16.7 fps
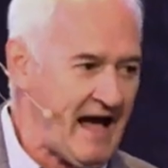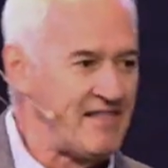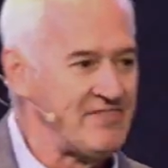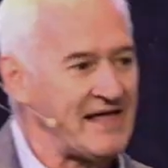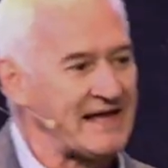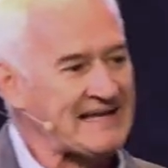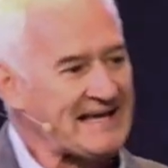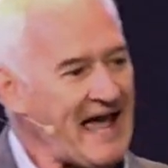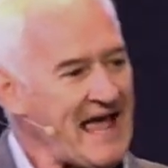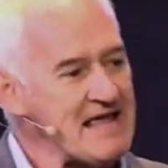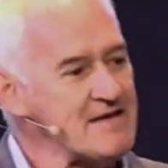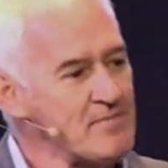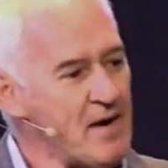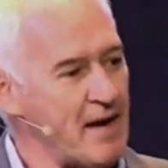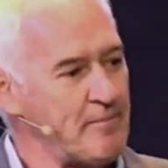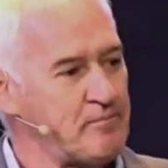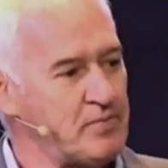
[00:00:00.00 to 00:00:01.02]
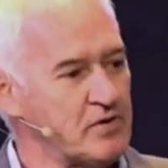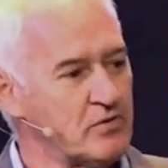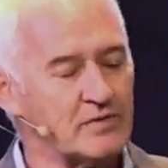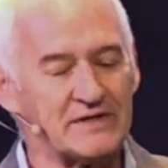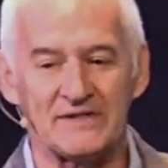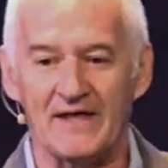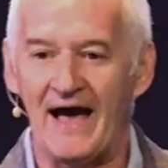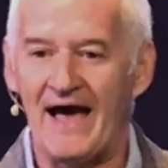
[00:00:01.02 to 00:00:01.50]
And they came up
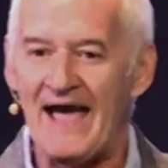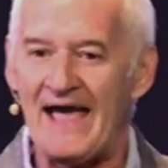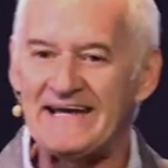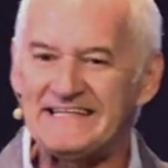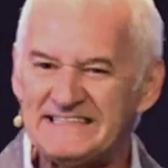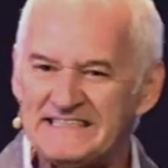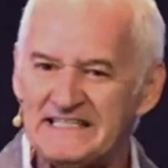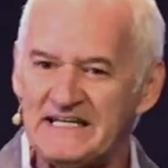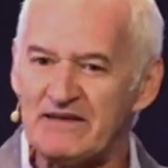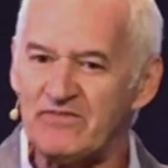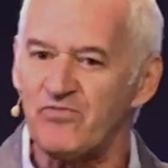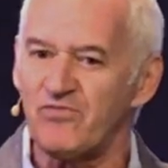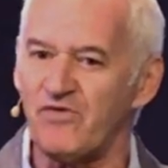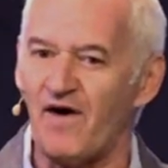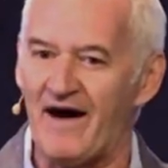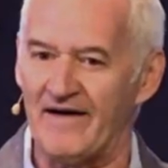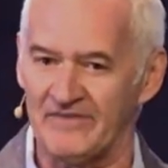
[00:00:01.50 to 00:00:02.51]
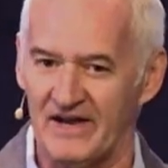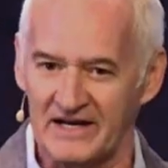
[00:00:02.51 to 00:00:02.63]
with 85,